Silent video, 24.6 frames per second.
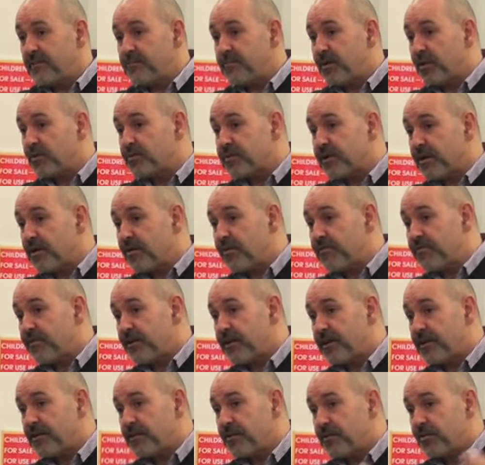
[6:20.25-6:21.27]

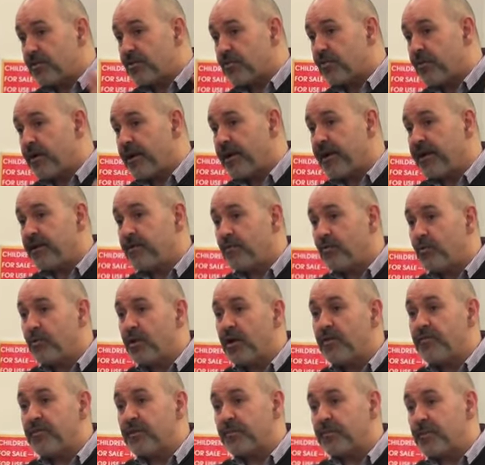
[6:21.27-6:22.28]
Moldova, Ukraine, all
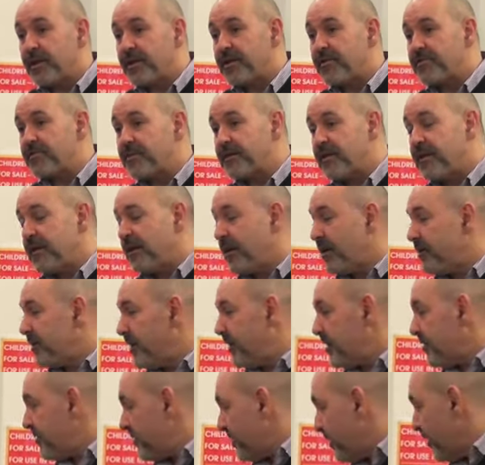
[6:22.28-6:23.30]
over the place. And
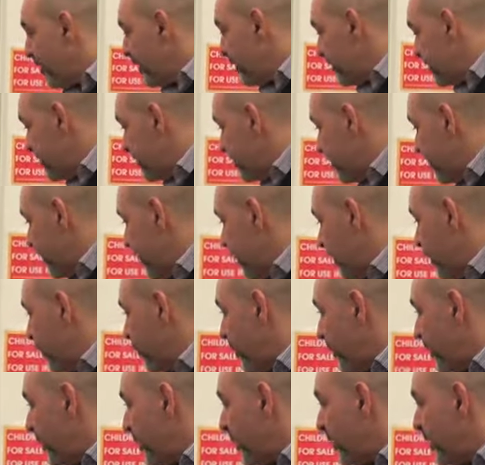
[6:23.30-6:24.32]
they're starting to
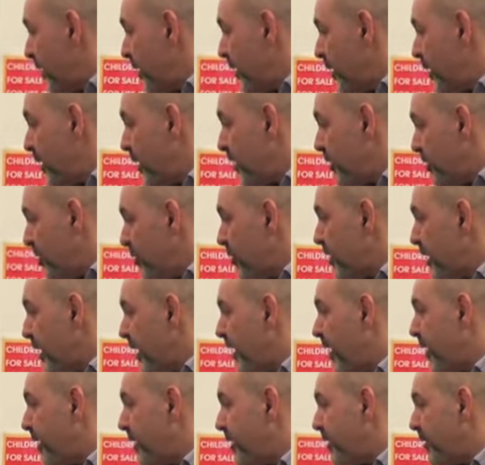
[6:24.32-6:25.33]
develop a
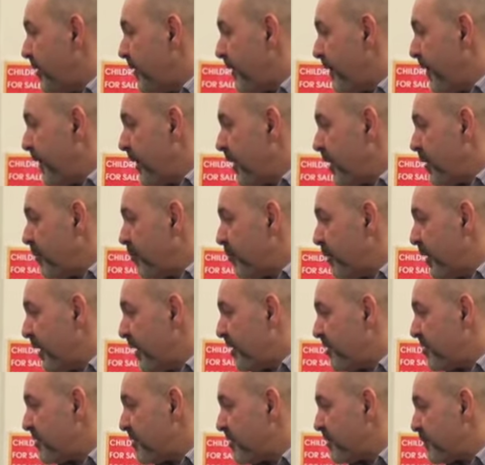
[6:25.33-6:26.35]
UK
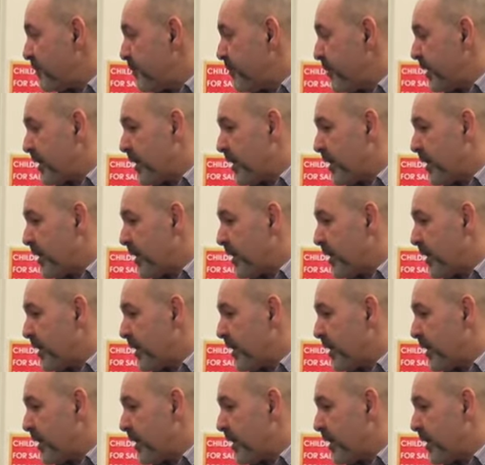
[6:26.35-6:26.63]
base.